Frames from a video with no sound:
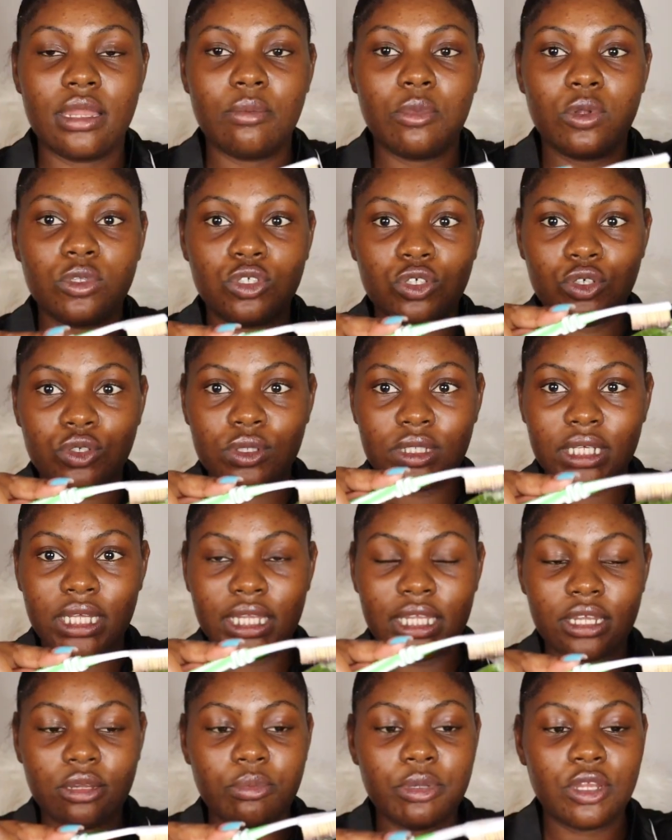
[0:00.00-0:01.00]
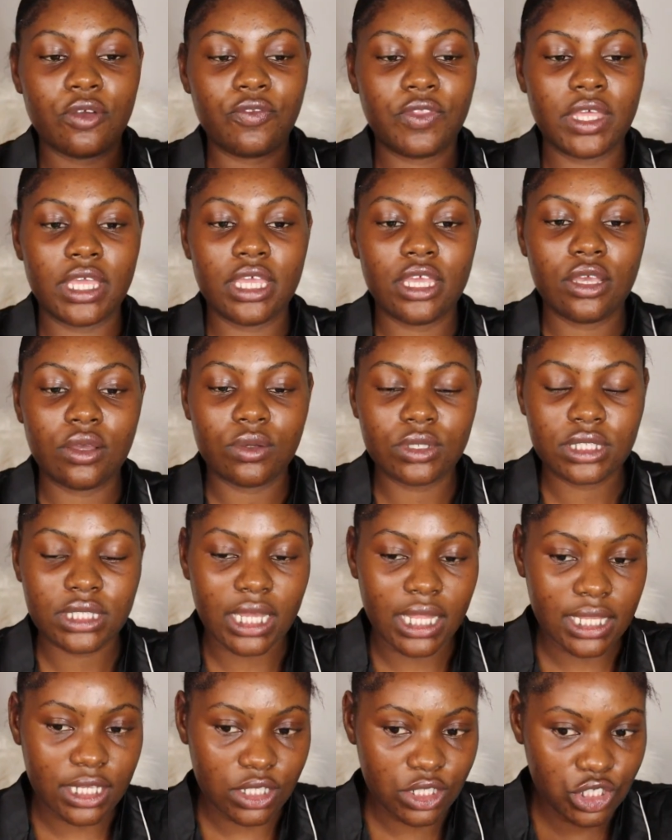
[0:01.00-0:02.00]
And I'm also using a little bit of the Eco
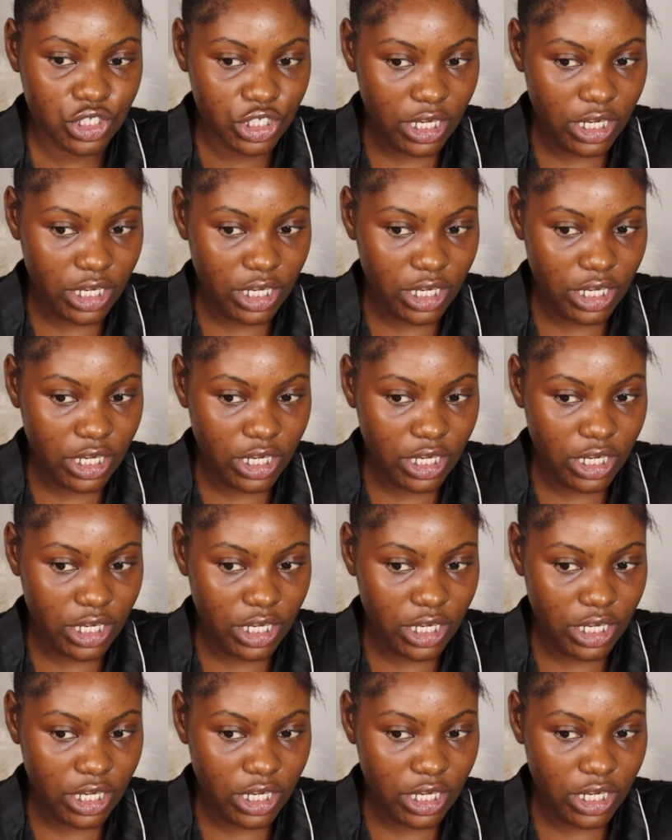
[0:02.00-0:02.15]
Stylic